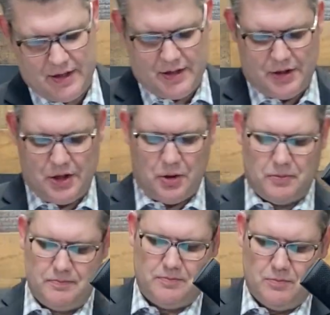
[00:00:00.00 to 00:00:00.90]
You
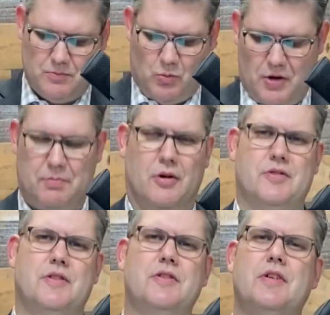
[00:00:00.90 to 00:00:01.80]
know, one
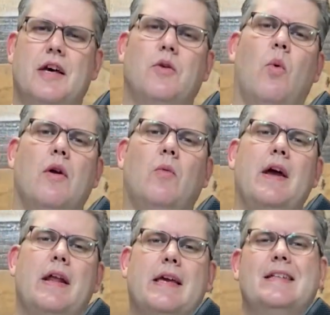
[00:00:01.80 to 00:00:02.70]
person said the one way
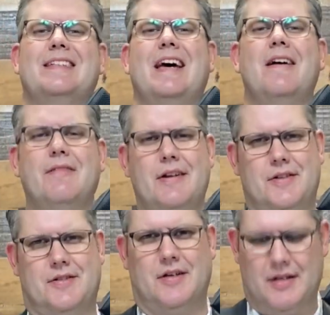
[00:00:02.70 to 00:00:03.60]
to get to heaven
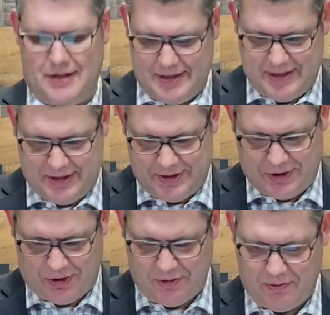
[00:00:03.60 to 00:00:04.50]
is to
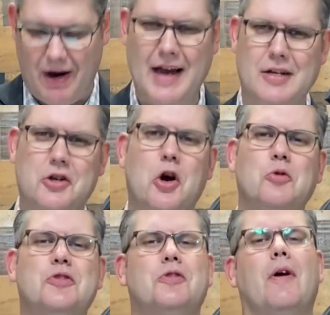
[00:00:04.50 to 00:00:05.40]
turn right and go
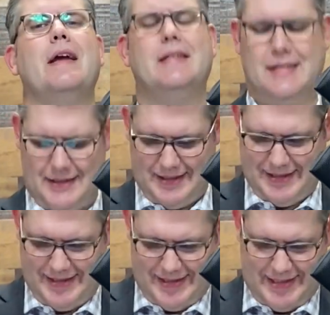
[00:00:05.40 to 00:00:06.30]
straight.
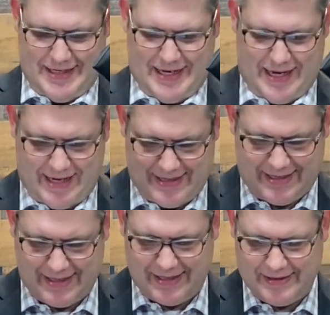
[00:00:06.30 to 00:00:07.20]
And
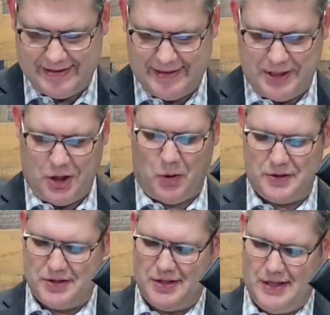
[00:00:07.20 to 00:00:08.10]
uh, you know,
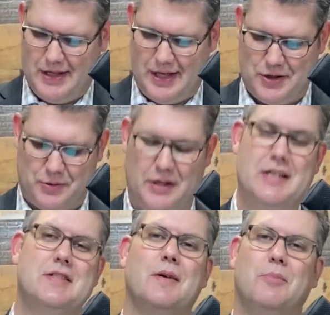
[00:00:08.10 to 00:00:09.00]
it's it's really
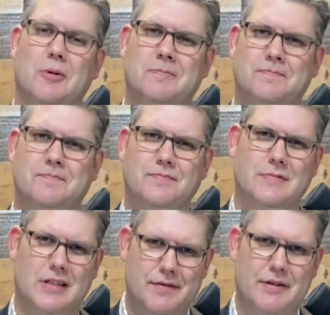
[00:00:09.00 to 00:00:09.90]
simple:
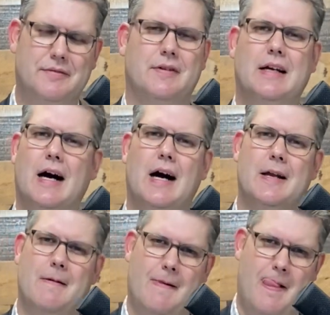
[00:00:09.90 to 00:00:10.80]
living for
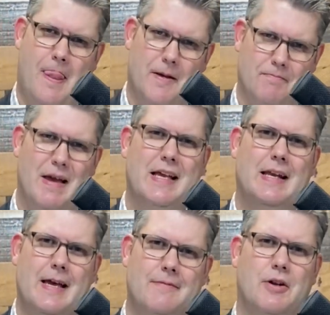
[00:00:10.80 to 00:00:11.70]
God and
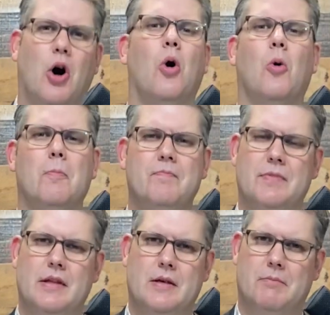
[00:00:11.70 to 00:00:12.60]
making heaven home,
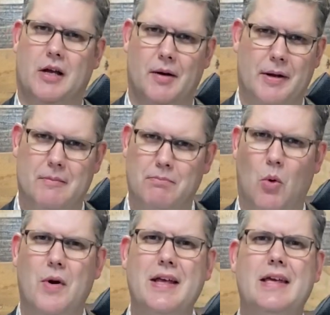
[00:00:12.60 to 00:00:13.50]
becoming a
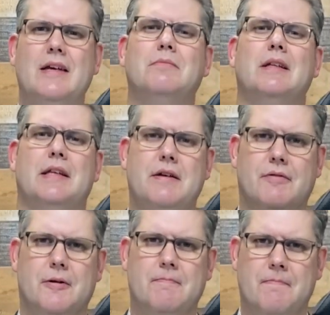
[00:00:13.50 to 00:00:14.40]
born again
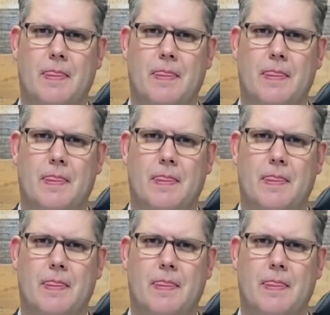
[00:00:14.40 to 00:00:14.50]
believer